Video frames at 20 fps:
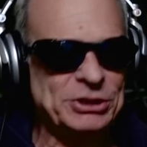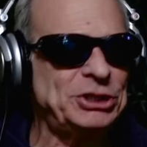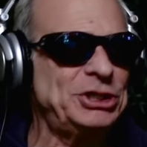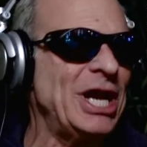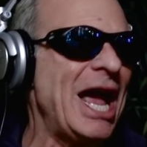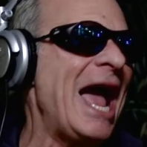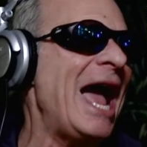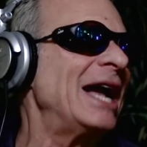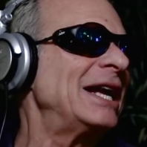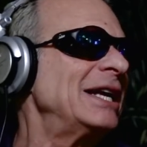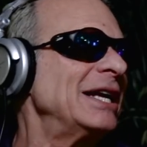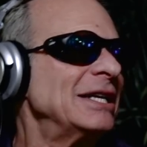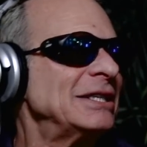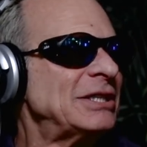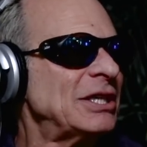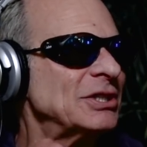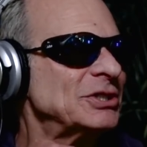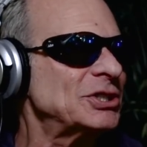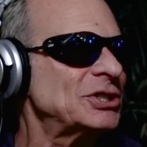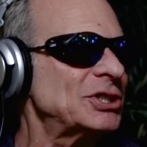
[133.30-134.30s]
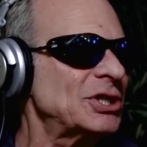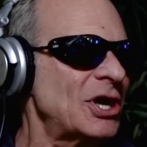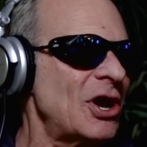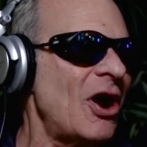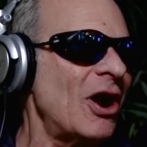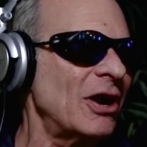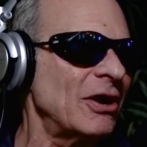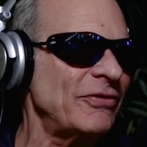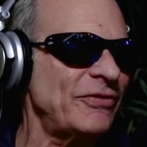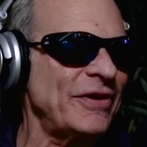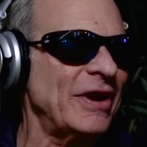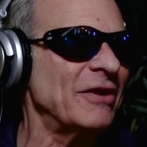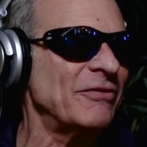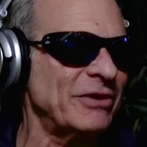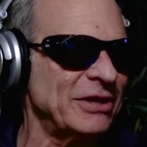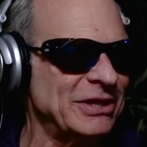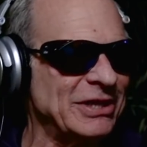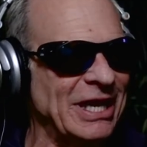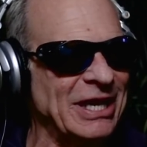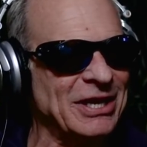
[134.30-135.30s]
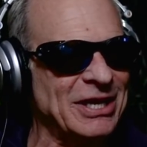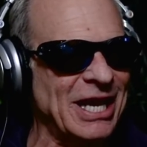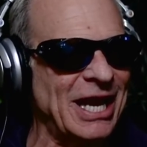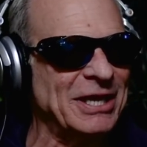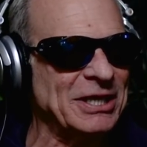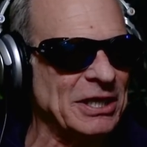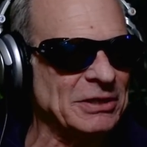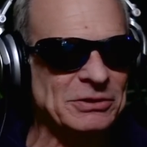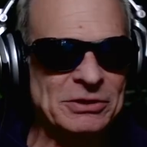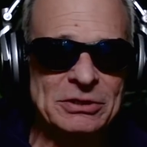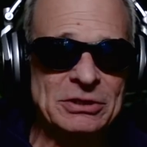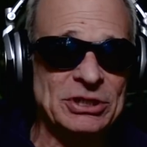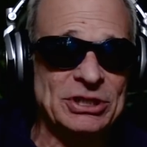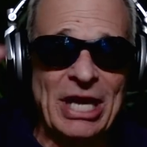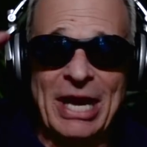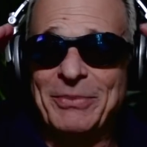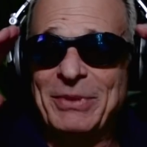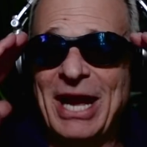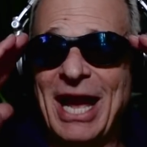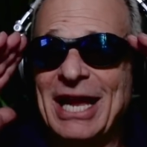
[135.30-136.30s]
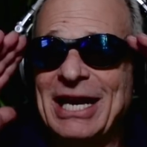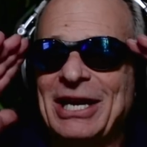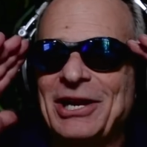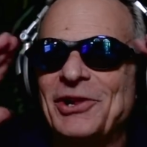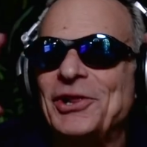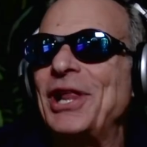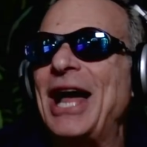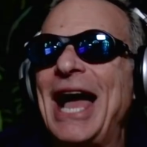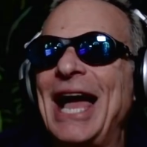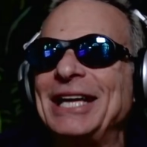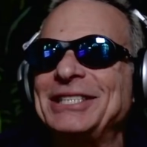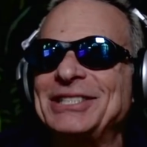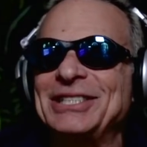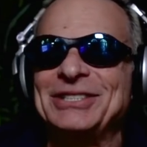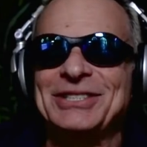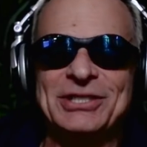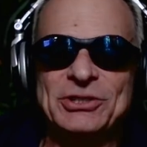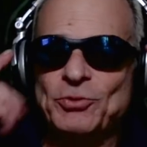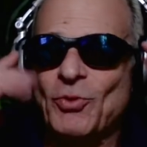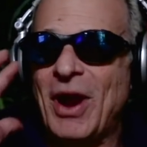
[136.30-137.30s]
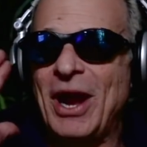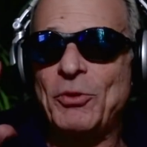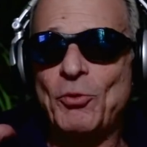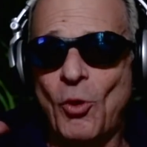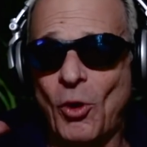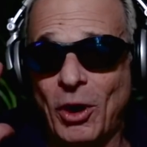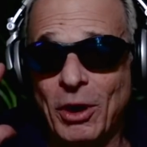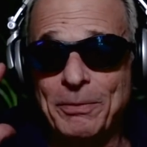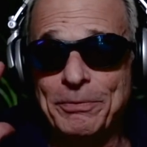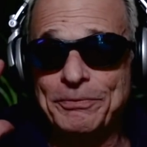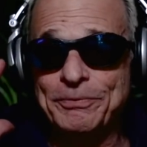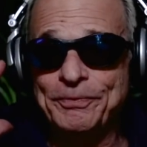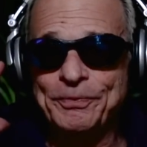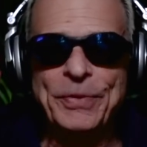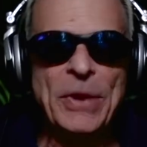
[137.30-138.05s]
jacket, the scarf, everything. Same kind of glasses. That's why I wore them.